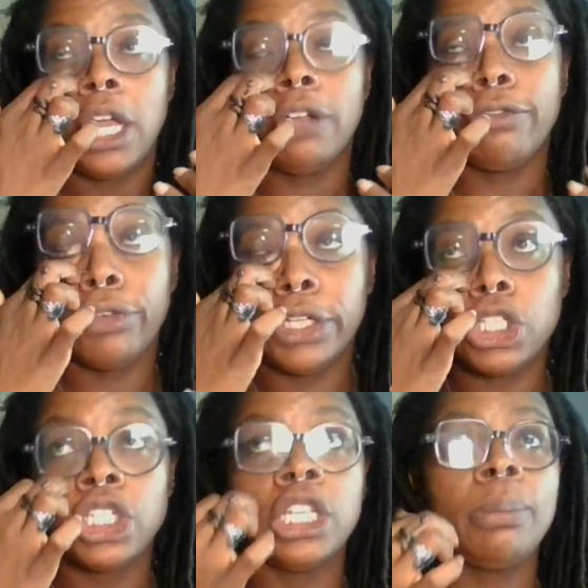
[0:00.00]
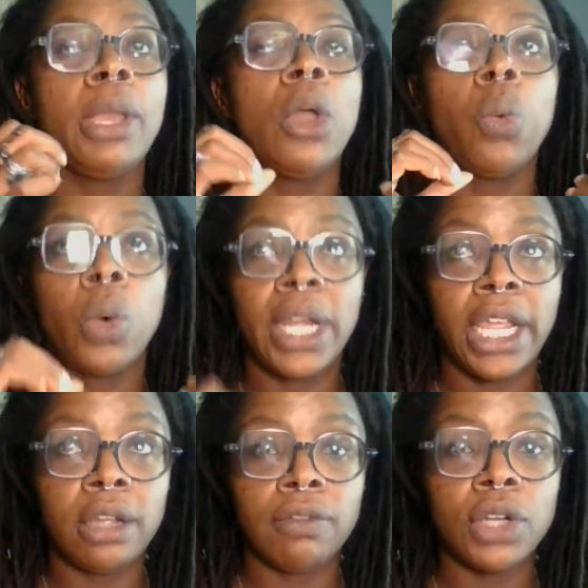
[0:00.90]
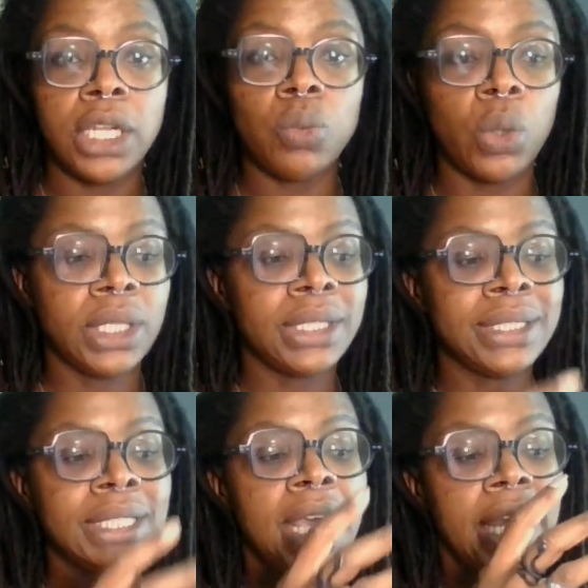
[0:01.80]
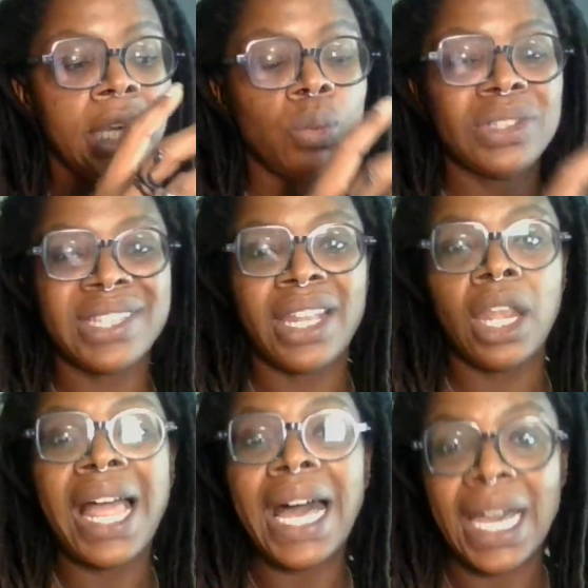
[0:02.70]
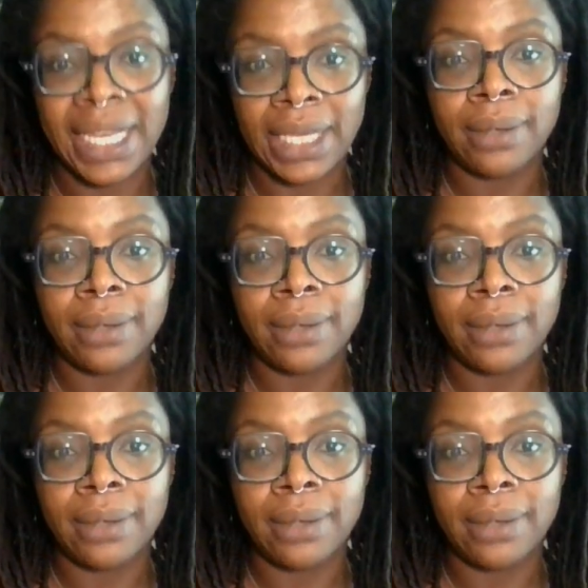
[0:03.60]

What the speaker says: a friendship, whatever it was a lie.